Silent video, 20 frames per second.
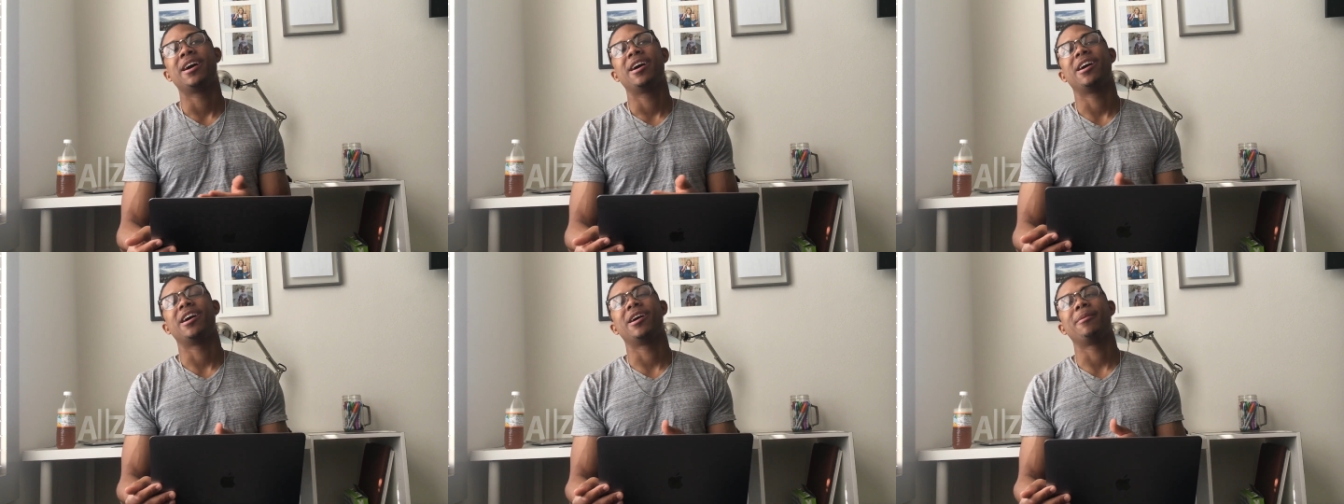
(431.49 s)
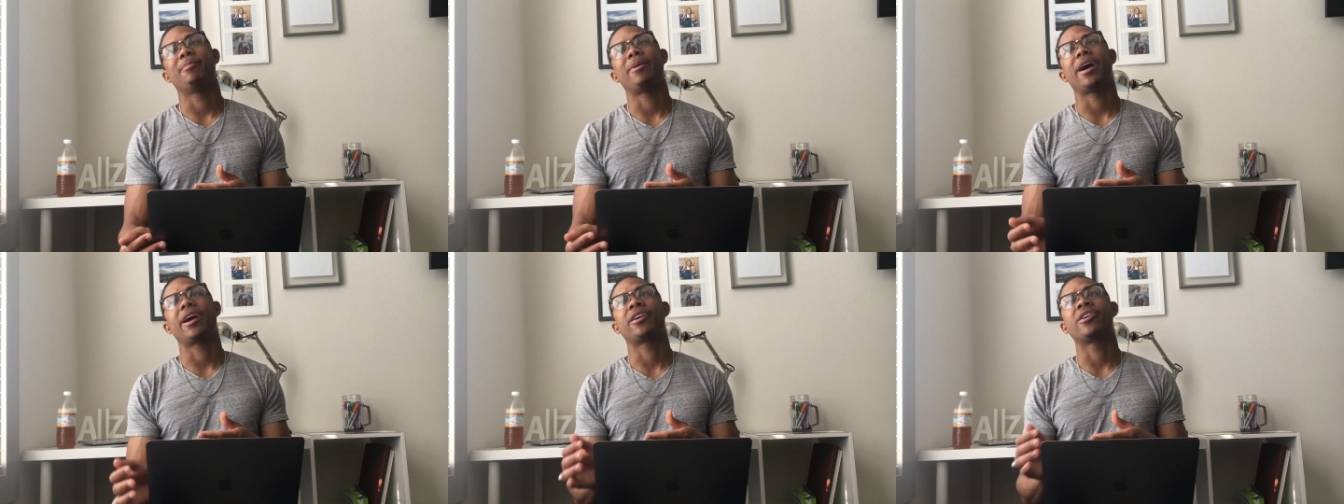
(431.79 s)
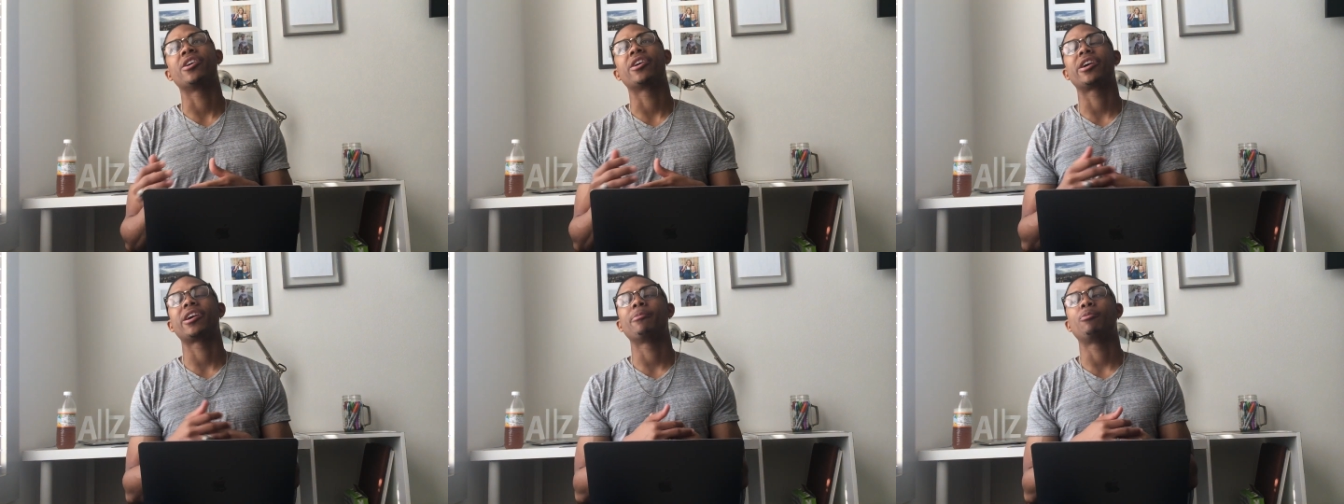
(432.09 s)
by
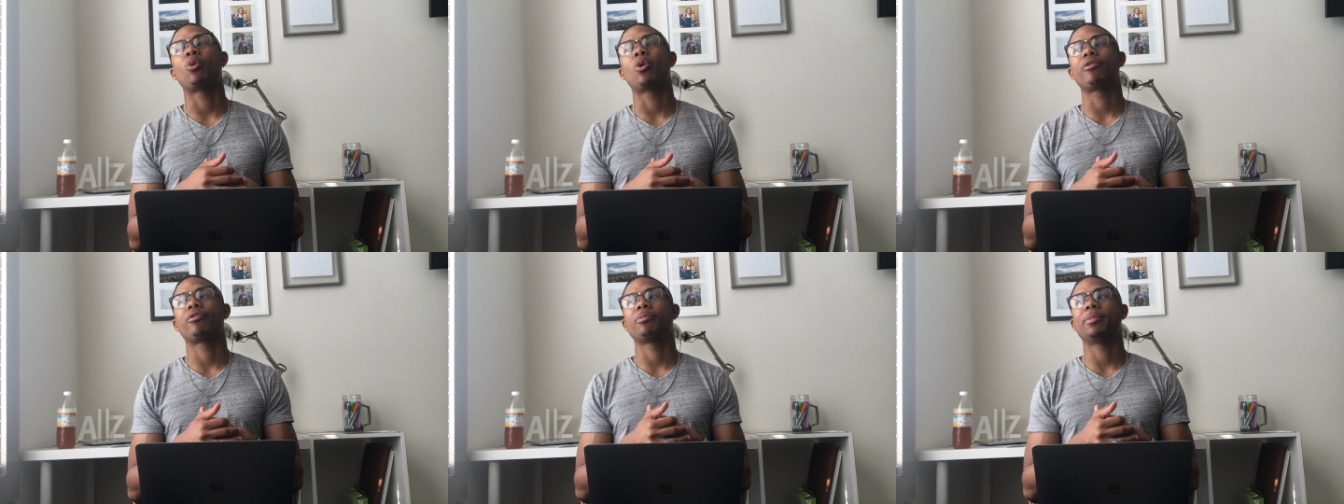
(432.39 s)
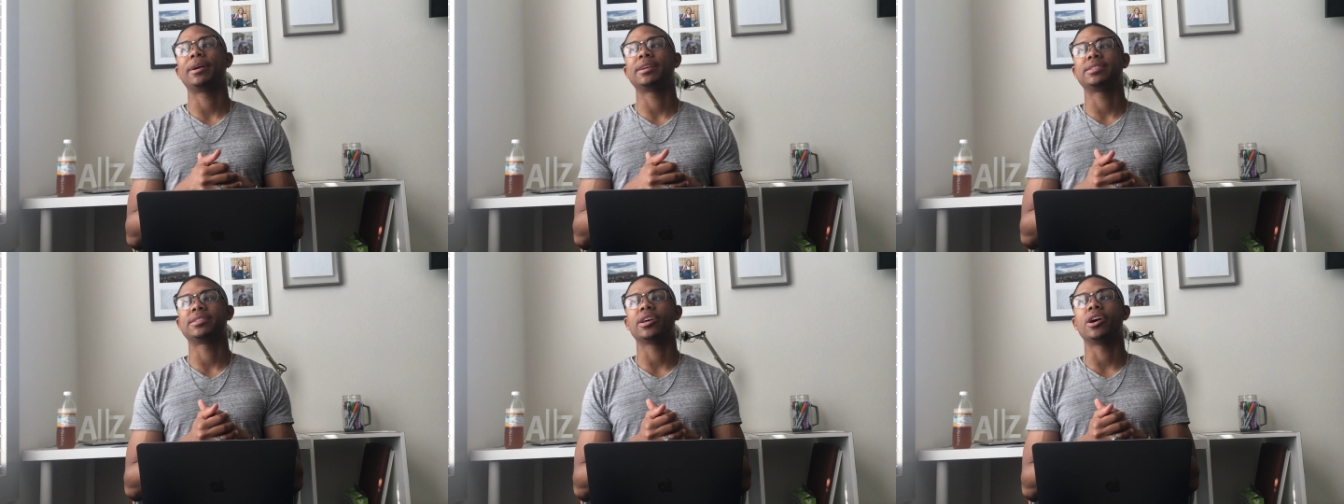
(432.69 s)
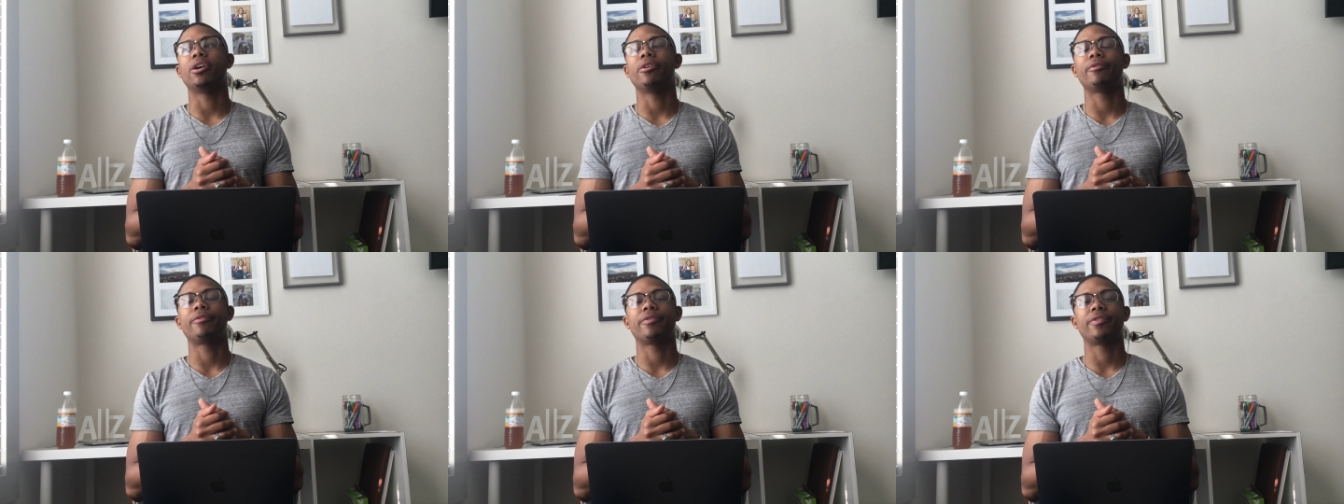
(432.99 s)
cooking more for
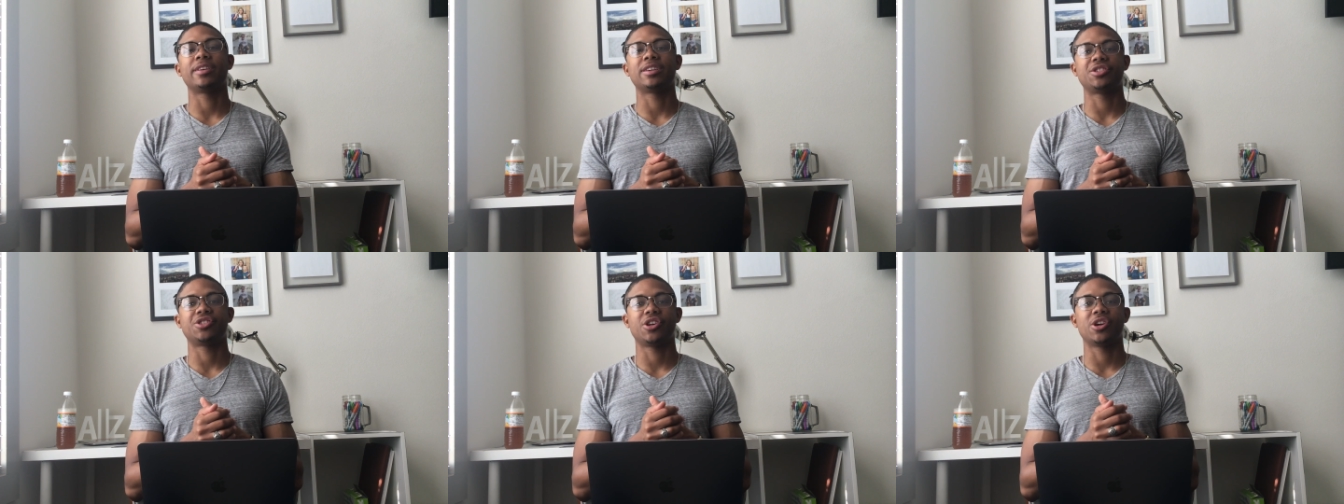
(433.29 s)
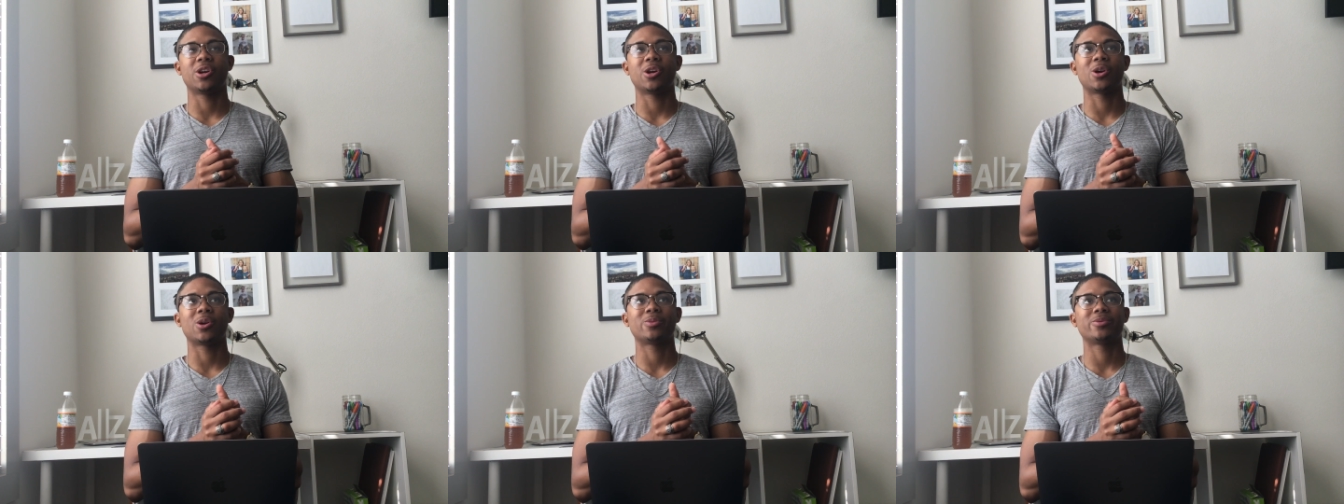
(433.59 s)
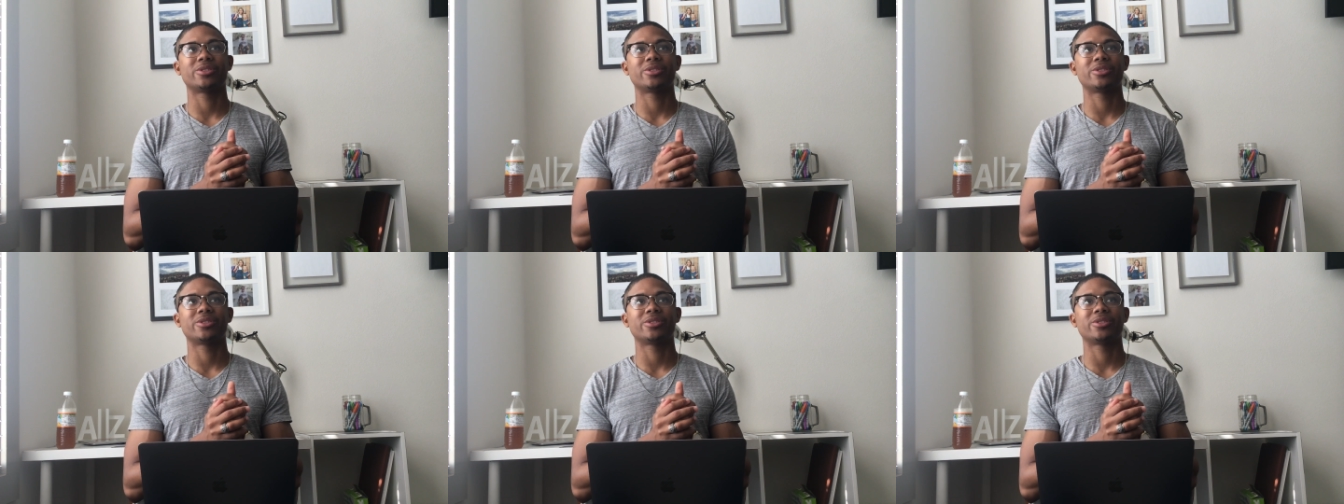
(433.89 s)
myself this year.